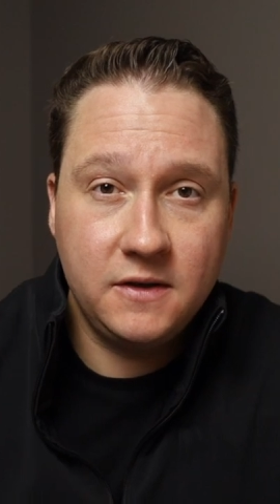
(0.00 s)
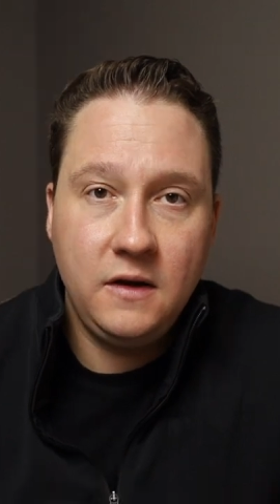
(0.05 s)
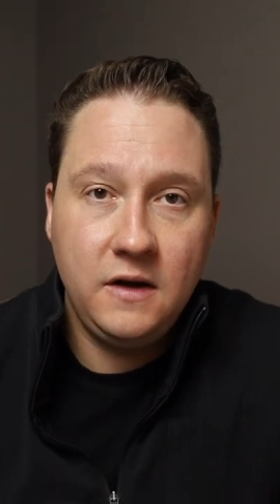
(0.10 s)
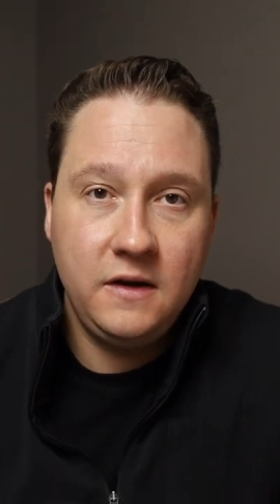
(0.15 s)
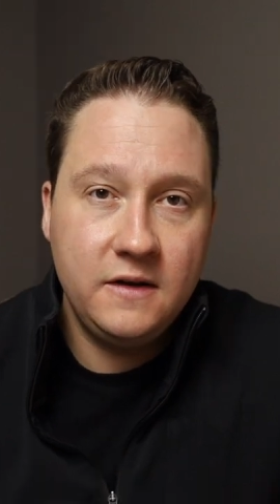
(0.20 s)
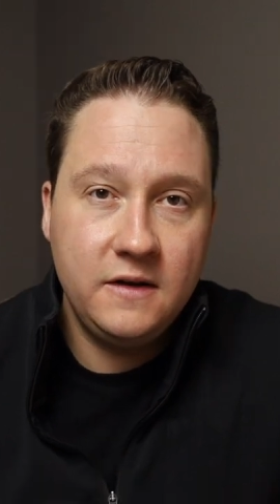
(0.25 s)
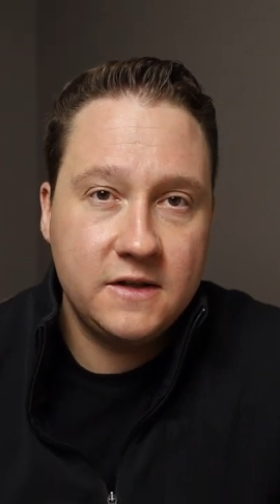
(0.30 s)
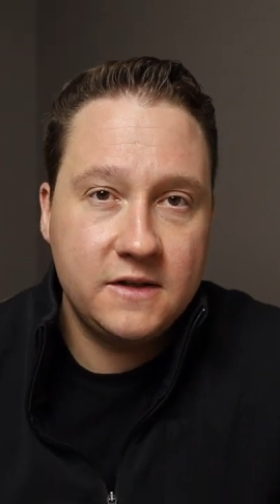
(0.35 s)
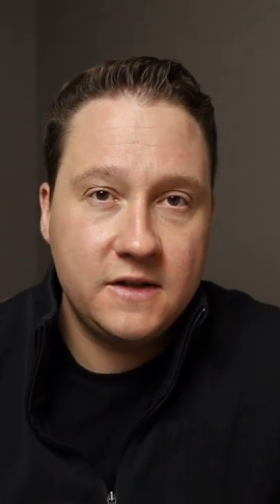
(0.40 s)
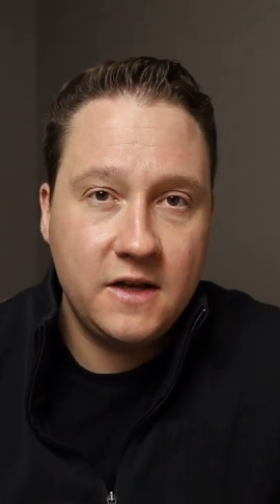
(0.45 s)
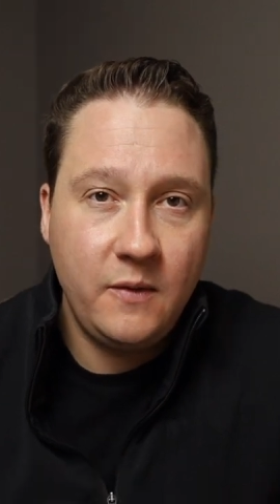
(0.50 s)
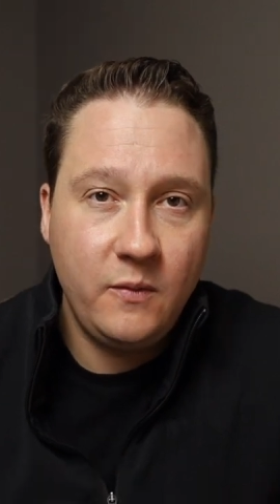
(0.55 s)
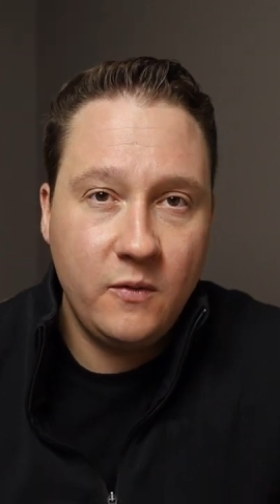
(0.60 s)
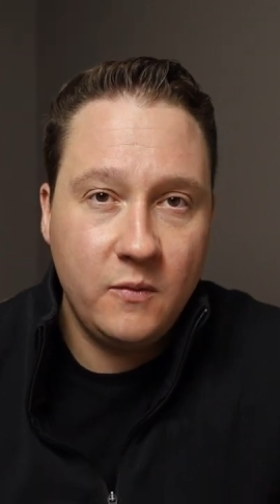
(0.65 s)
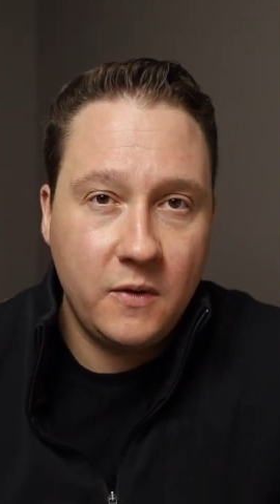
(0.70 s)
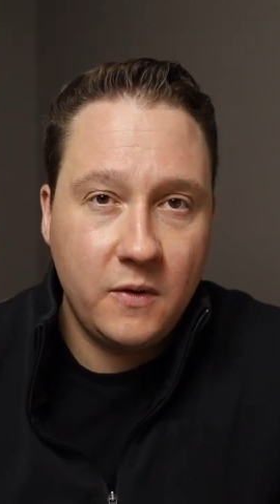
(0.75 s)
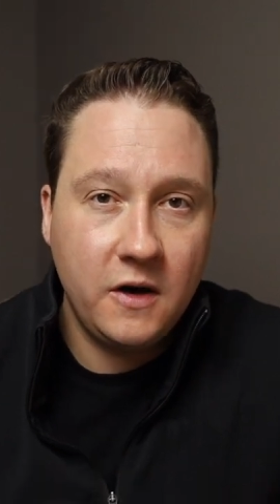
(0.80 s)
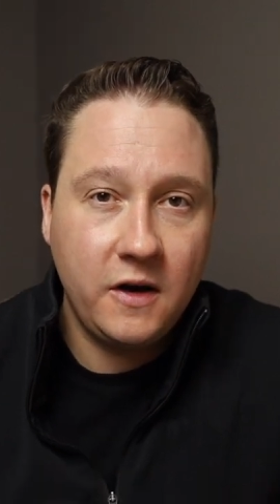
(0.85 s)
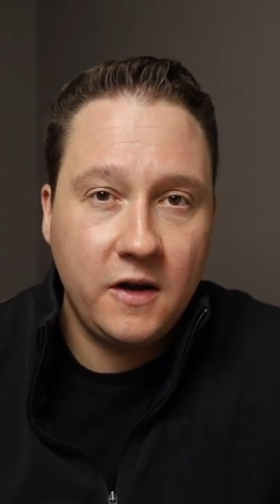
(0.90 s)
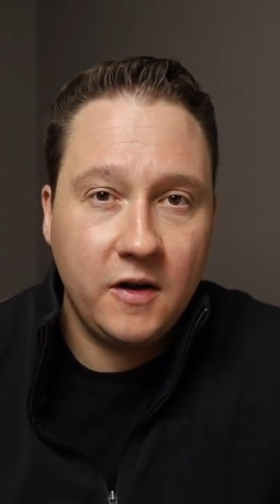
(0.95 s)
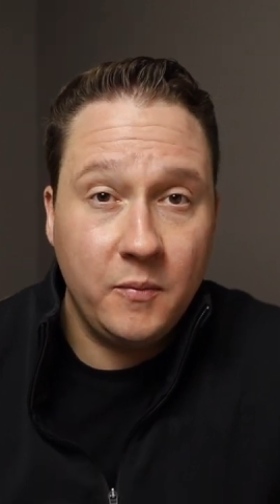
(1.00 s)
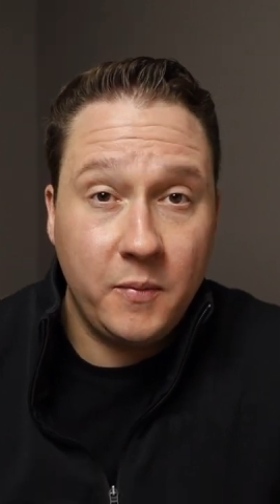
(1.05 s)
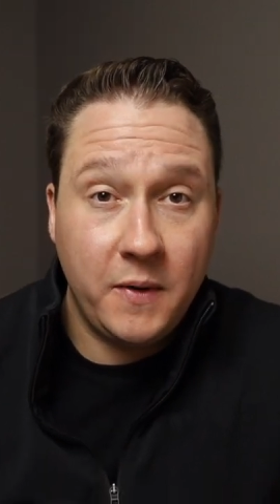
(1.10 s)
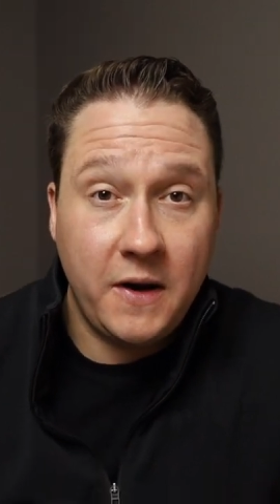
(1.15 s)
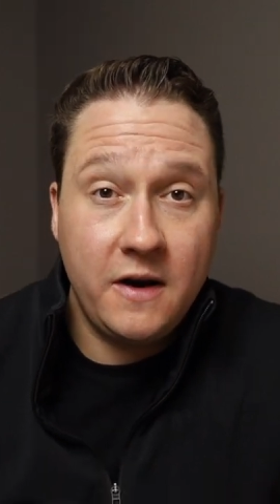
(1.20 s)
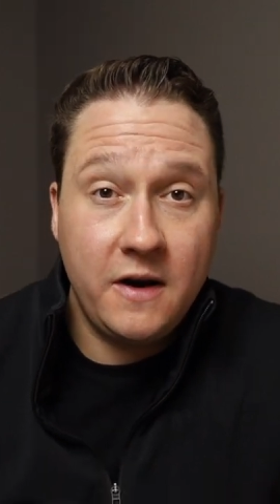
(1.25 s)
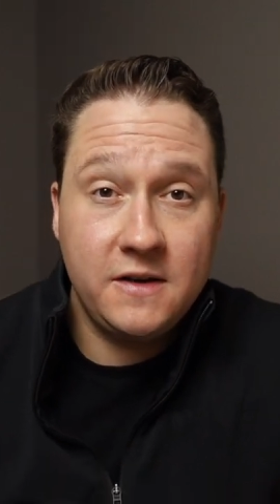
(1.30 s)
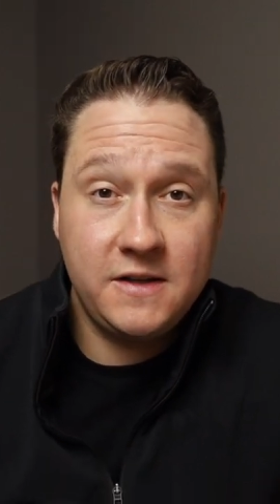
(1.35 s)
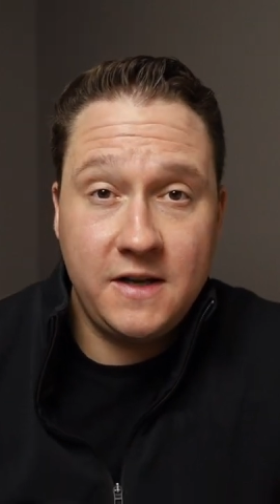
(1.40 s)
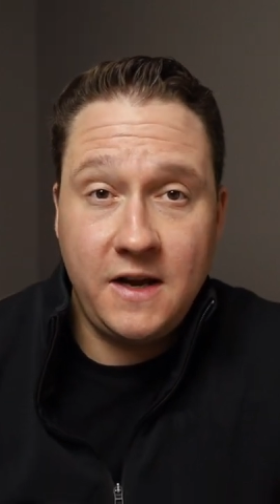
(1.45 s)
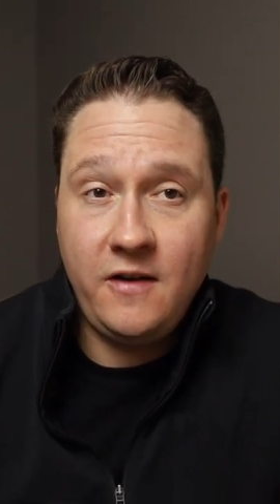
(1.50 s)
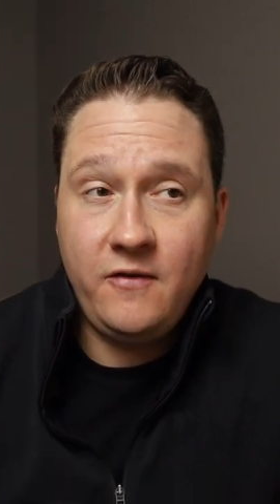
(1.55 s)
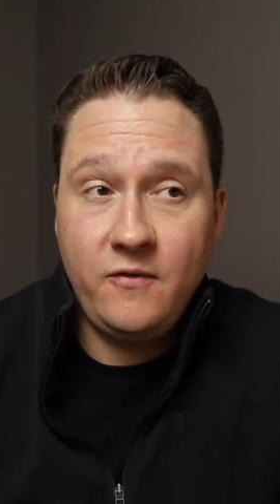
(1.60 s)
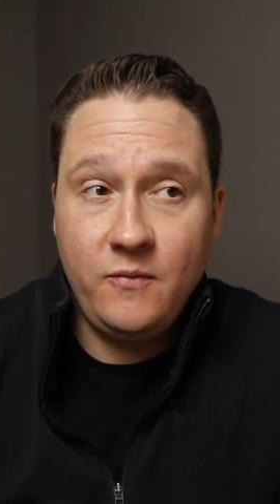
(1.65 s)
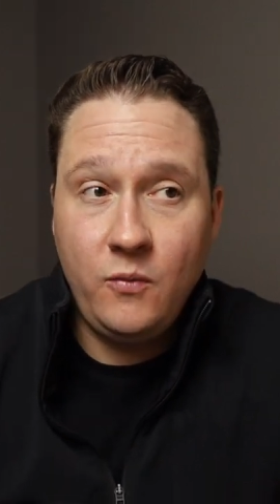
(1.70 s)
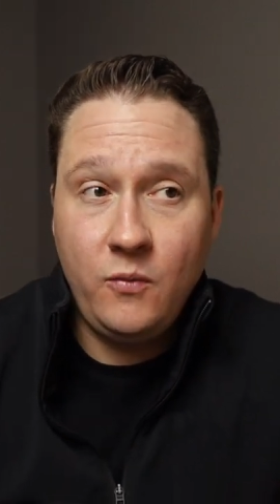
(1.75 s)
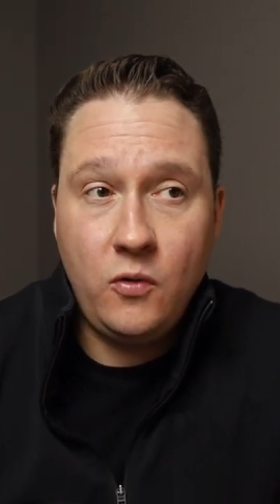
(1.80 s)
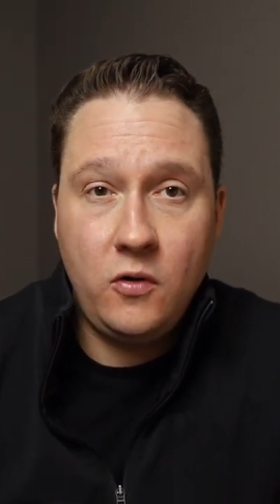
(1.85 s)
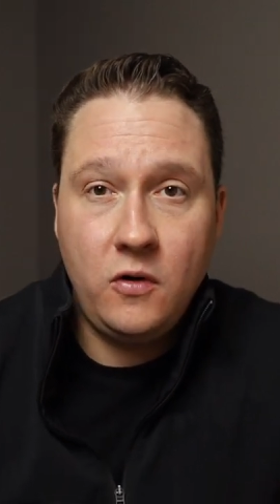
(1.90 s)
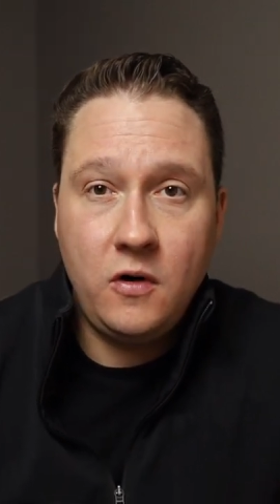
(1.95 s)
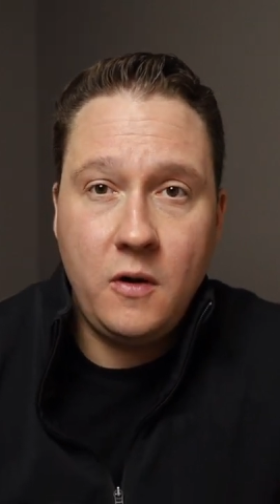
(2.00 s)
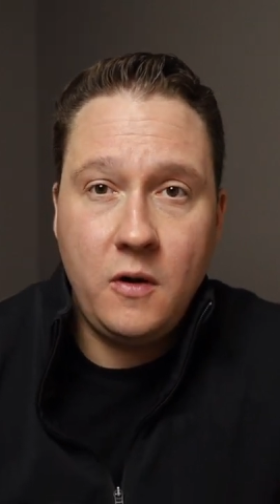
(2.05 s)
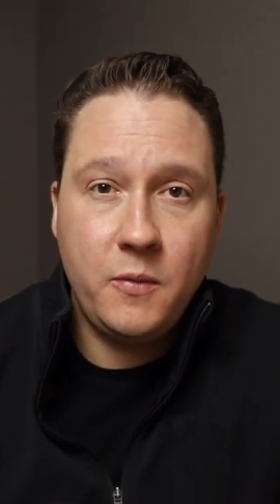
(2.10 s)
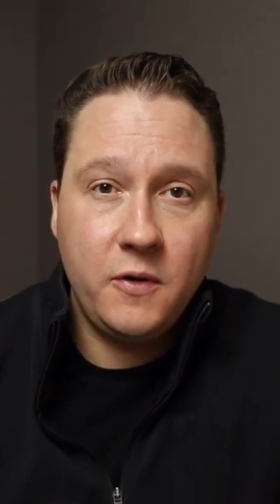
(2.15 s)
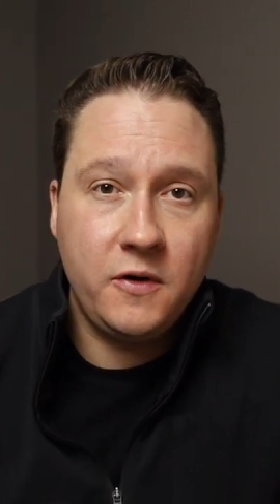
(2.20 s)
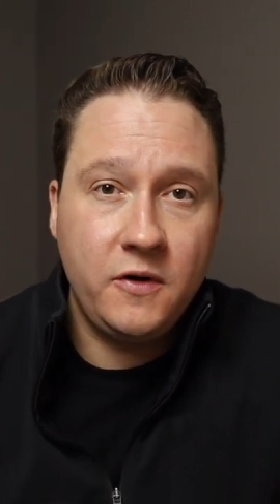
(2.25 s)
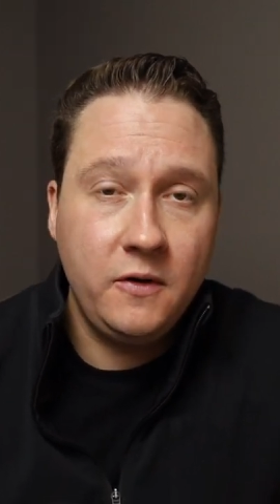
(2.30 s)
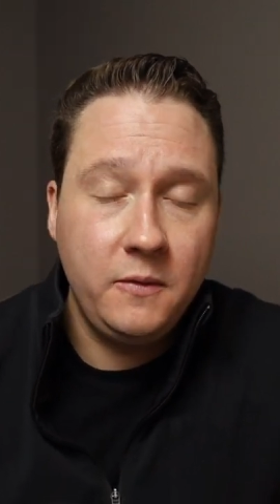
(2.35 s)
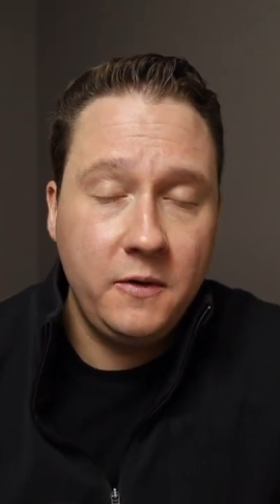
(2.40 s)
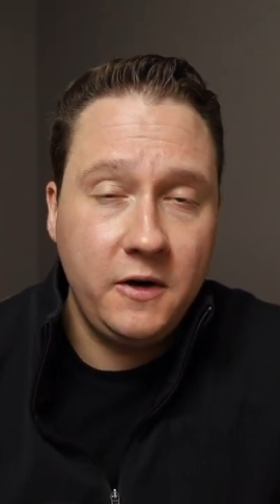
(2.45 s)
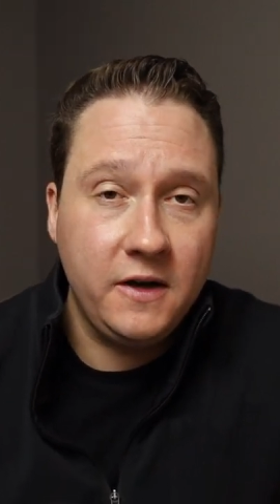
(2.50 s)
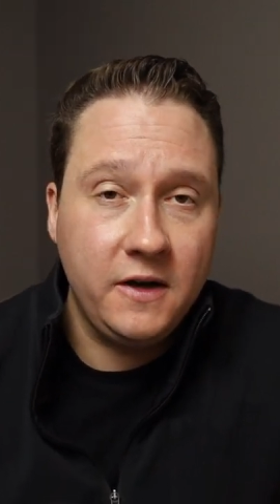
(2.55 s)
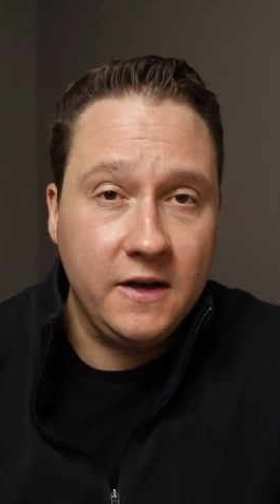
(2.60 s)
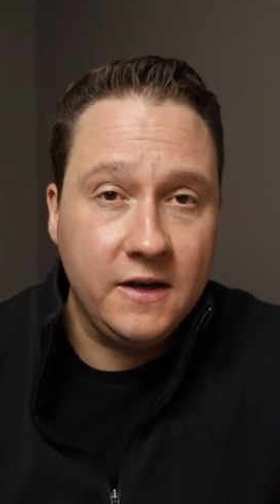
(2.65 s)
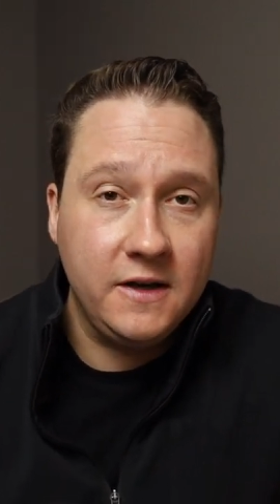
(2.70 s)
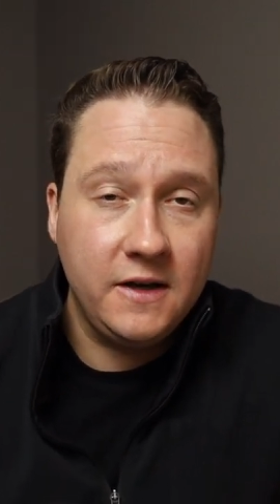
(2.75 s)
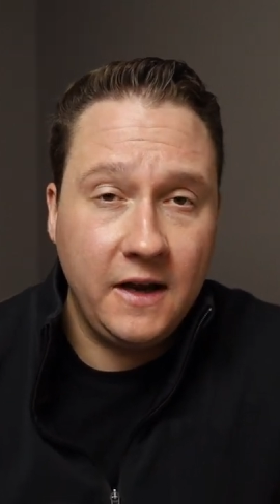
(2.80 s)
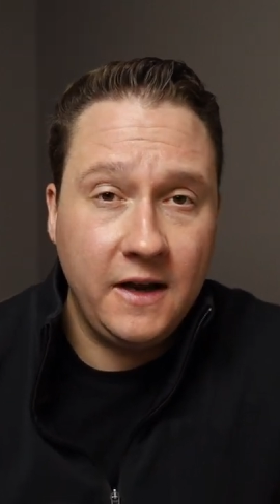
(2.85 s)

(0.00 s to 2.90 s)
In this type of market, buyers have more opportunity